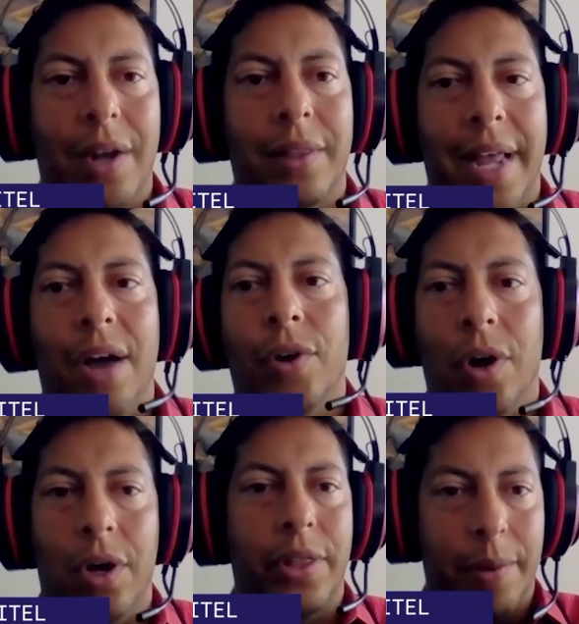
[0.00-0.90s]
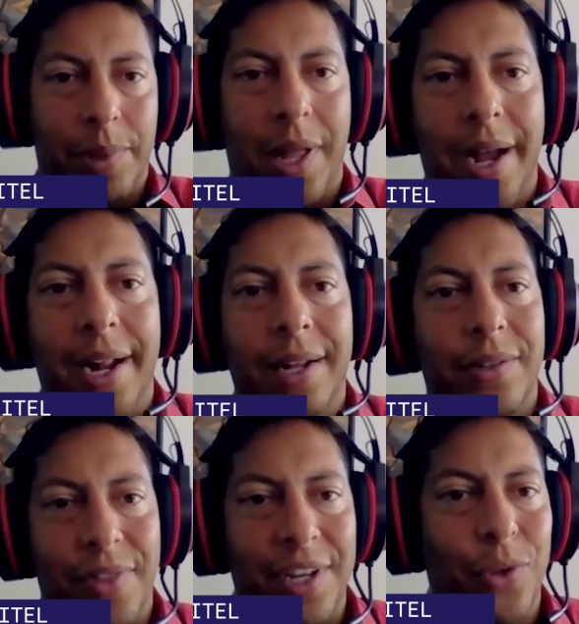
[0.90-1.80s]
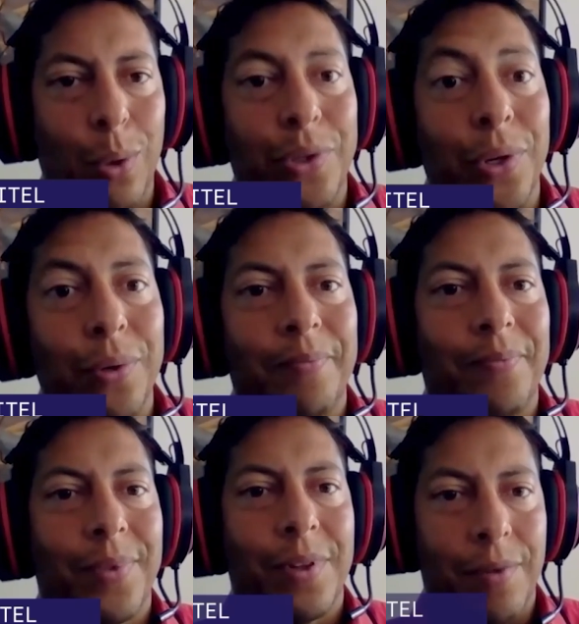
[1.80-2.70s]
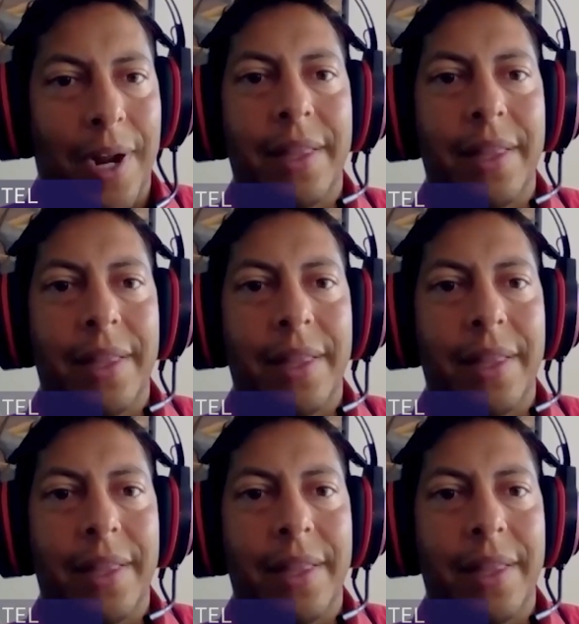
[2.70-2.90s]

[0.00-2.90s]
allowed on the appliance that they sold you, right?